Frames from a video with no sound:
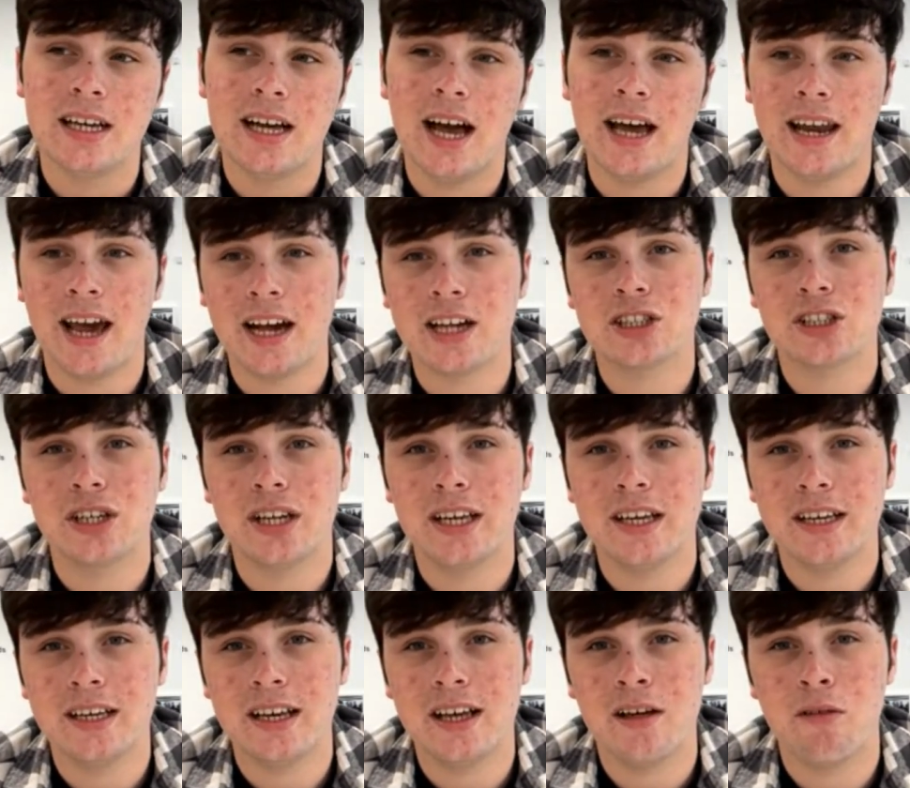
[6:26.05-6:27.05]
And
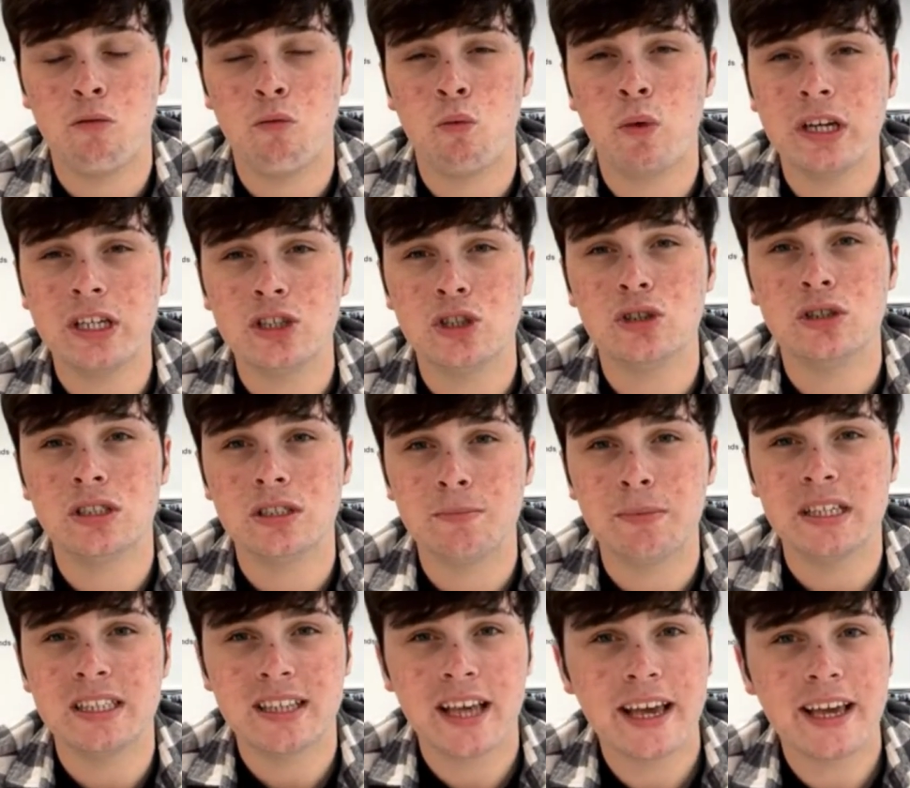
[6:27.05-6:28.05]
actually, we should
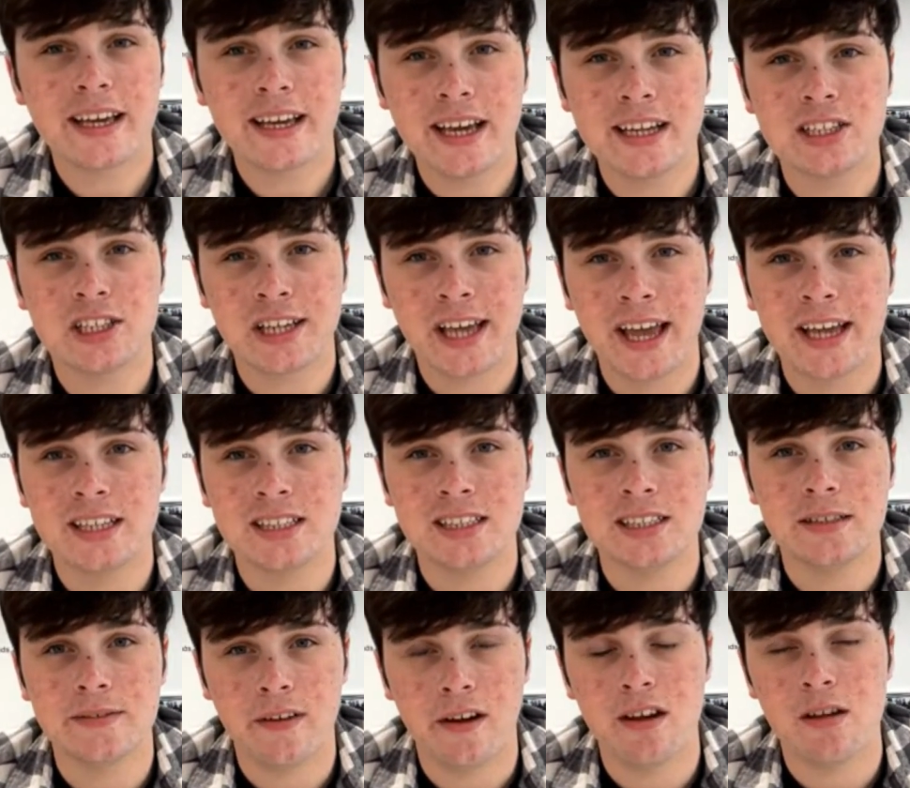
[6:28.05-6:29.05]
be saying education
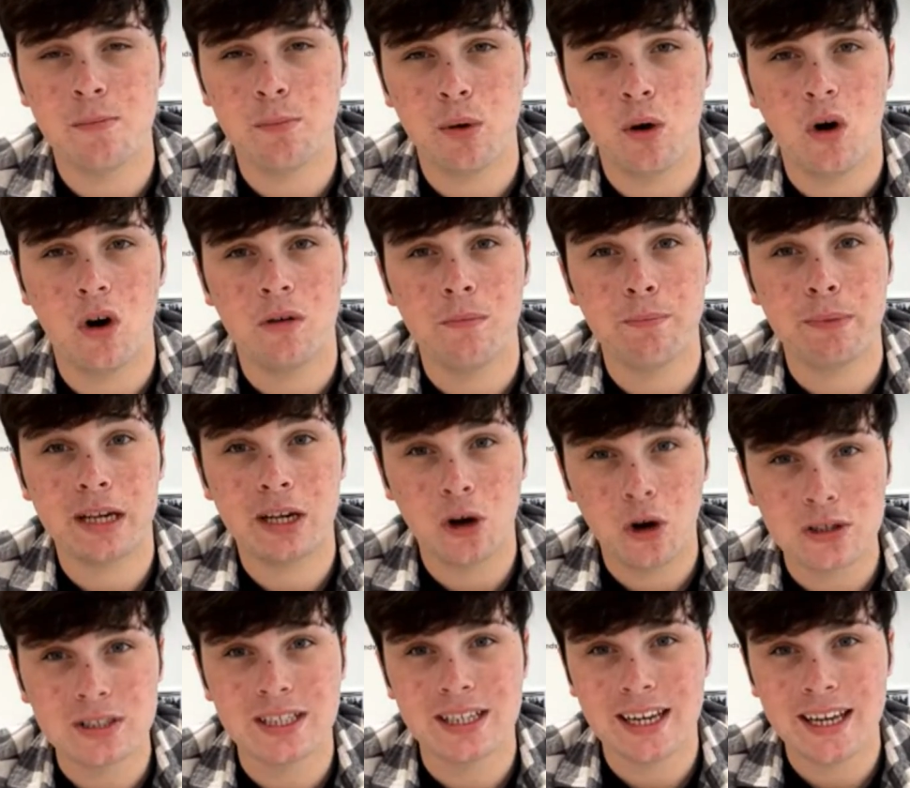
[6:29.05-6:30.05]
is very important,
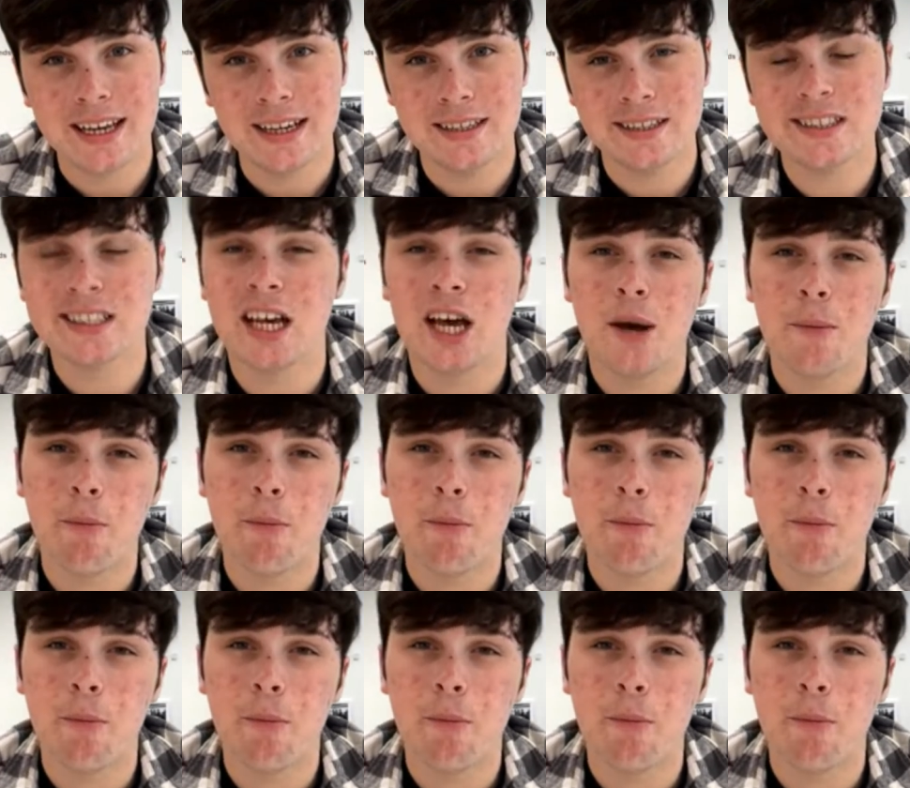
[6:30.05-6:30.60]
because it is,